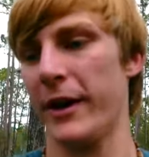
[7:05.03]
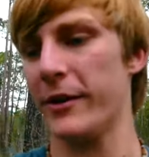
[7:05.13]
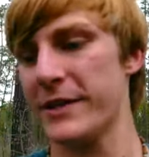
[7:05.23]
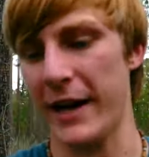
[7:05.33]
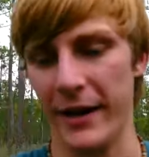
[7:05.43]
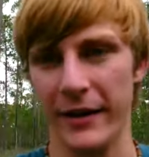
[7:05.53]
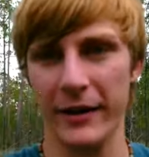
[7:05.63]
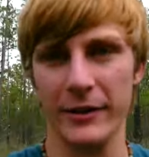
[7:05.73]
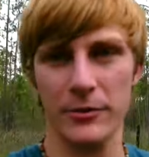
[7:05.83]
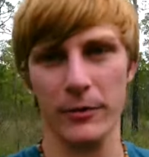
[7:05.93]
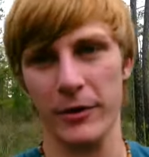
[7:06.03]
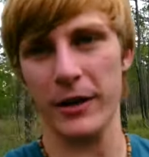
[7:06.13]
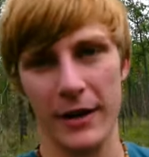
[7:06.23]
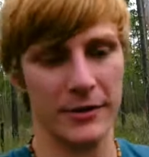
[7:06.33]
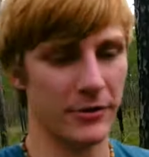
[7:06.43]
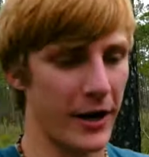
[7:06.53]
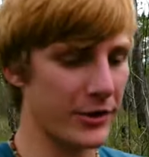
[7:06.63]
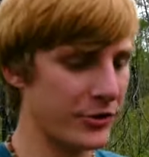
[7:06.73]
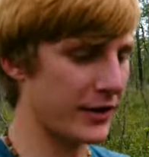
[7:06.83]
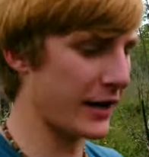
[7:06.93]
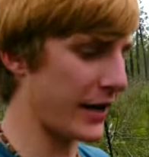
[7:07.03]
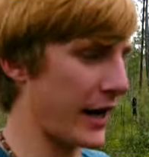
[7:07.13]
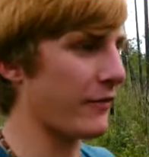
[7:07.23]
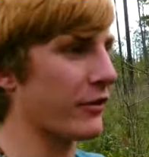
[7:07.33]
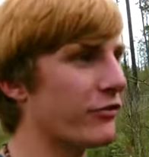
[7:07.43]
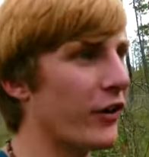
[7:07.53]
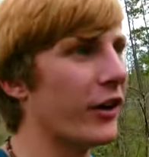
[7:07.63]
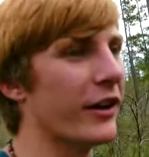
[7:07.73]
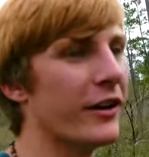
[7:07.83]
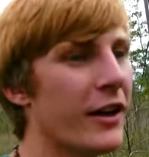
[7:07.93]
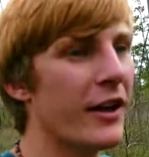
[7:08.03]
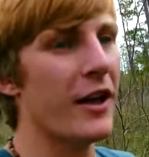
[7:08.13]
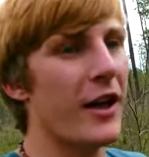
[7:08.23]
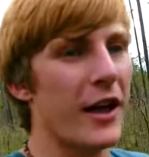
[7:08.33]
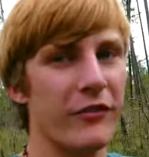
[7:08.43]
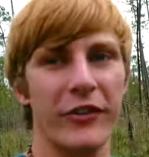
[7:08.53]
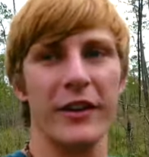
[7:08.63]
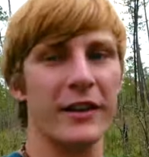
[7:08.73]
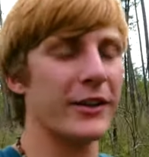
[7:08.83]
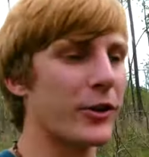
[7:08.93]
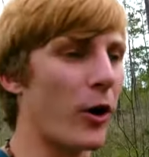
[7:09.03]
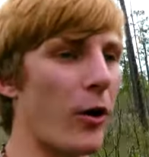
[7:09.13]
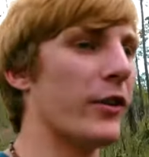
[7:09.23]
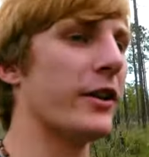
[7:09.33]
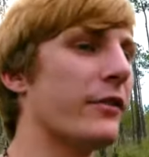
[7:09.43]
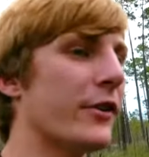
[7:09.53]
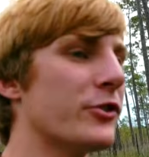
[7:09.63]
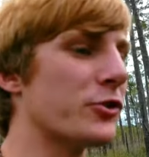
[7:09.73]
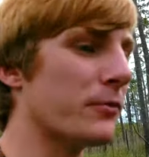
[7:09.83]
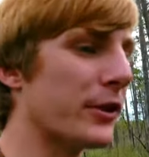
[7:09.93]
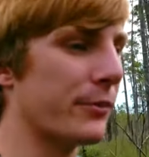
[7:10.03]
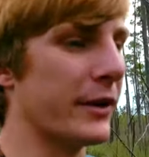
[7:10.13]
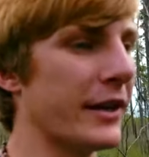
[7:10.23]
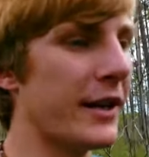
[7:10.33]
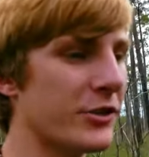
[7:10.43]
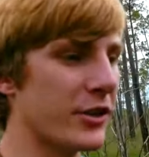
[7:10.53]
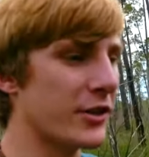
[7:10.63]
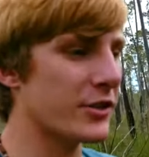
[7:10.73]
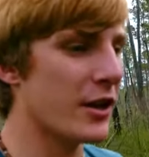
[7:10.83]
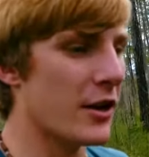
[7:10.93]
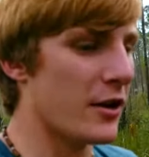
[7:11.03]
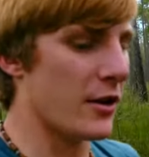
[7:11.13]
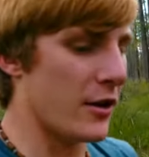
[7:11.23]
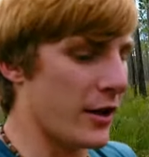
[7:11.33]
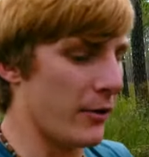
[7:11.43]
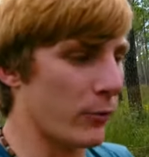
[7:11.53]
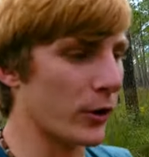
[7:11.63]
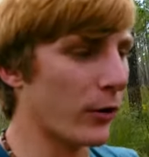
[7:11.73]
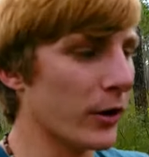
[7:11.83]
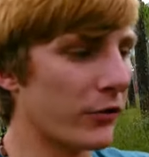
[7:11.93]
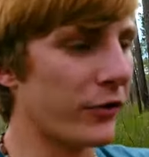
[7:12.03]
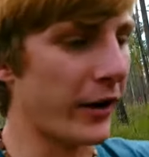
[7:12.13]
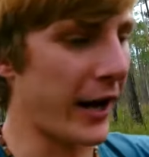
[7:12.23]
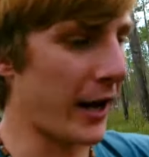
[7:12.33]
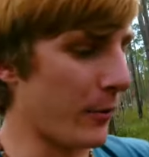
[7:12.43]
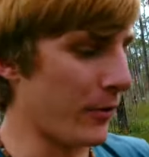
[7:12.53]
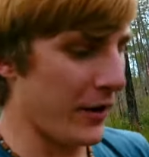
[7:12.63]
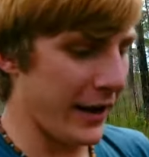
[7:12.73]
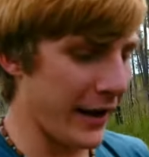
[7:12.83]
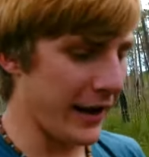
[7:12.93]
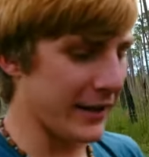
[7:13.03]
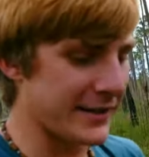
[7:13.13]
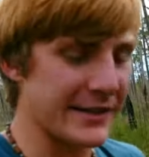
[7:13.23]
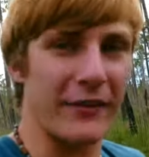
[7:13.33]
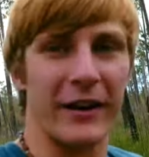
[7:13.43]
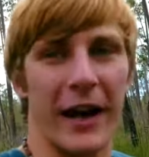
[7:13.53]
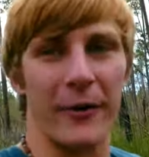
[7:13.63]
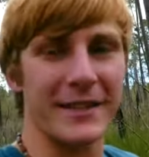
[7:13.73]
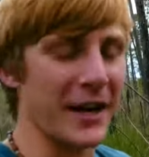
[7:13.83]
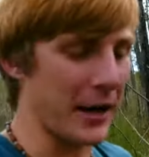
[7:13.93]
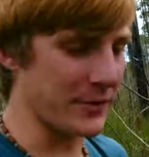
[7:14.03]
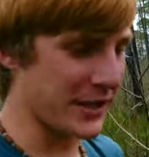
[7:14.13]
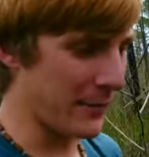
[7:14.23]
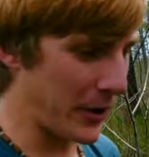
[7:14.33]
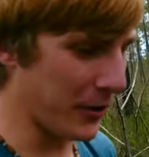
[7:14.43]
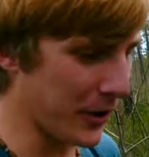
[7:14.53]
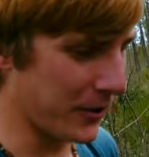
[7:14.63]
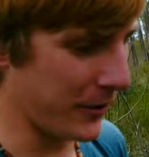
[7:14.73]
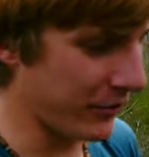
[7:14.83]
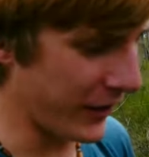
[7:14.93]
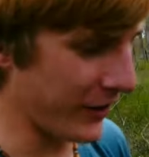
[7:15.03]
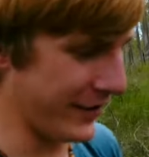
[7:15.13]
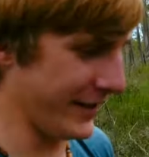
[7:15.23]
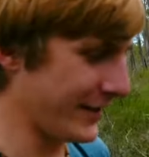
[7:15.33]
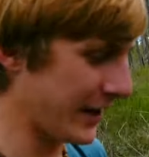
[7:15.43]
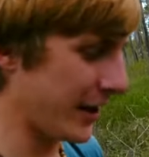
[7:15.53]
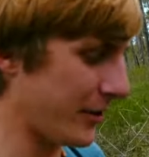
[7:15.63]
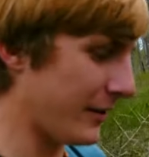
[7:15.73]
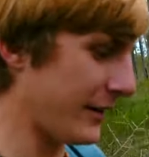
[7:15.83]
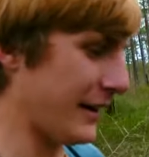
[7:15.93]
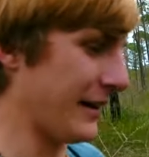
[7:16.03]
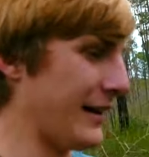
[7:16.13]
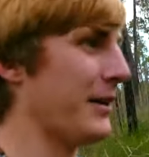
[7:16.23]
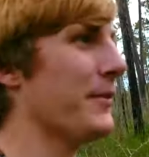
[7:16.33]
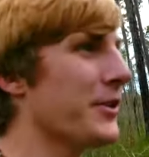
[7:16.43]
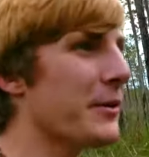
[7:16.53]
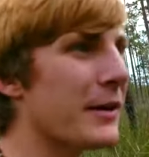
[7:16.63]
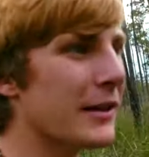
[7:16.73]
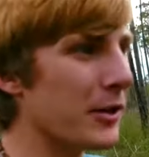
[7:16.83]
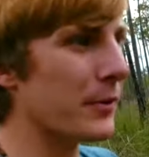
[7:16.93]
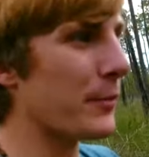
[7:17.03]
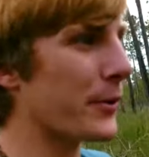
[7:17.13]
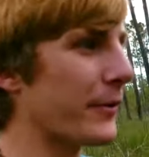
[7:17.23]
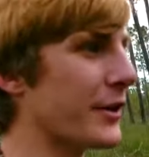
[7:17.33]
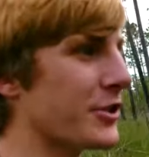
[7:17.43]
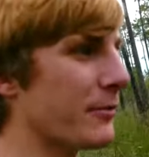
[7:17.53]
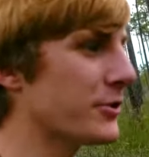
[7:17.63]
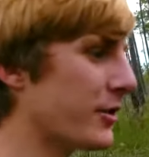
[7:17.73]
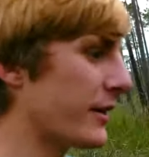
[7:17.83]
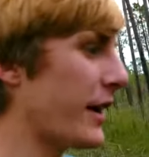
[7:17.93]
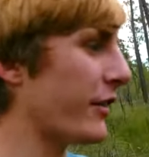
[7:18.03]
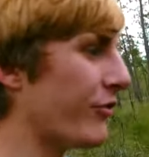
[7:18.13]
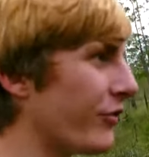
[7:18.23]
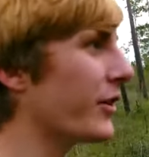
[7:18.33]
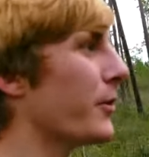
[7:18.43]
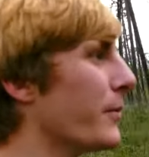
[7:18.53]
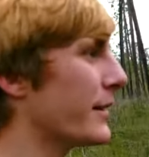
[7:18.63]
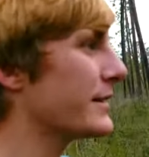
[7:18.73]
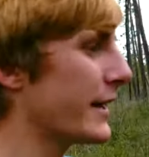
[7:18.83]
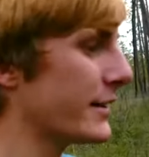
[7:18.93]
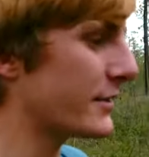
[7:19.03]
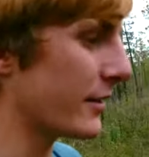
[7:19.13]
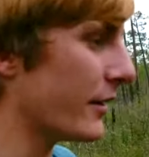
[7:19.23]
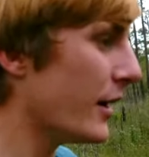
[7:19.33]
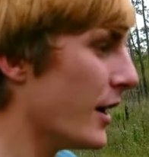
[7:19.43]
entertaining to where you guys are actually kind of having fun and feeling like you're on the adventure with me, not just, we're going to look for an animal. Hey, 7 hour time skip. Oh, look, we found it, you know? I want there to be a little bit of progression. I want y'all to kind of feel what it takes to